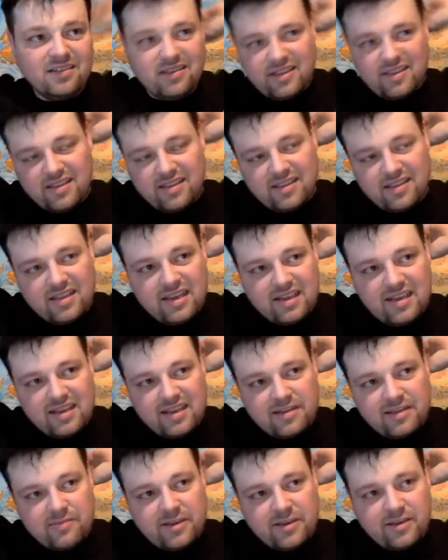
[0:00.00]
in that
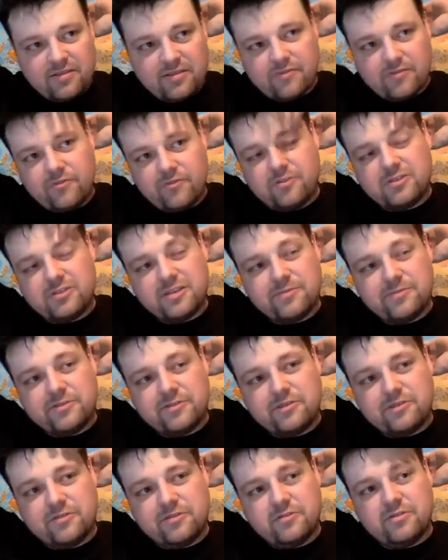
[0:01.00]
anime in the first
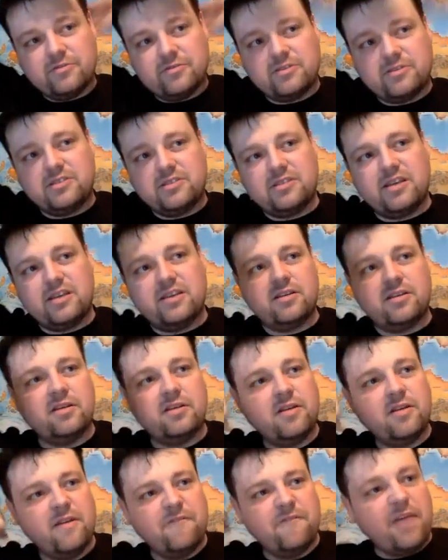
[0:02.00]
episode that was saying,
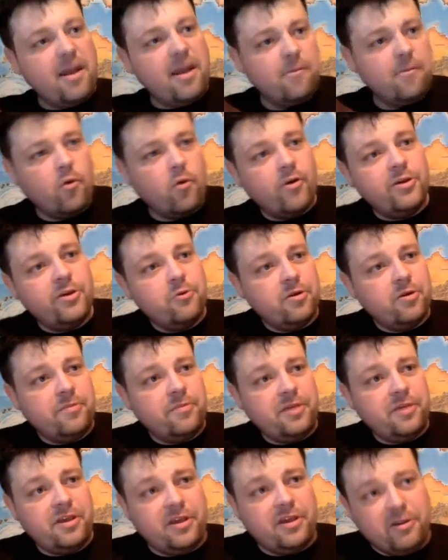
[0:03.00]
hey boy, you want to
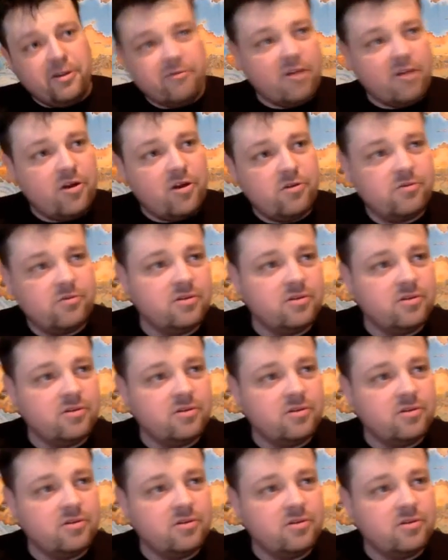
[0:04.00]
be a hero?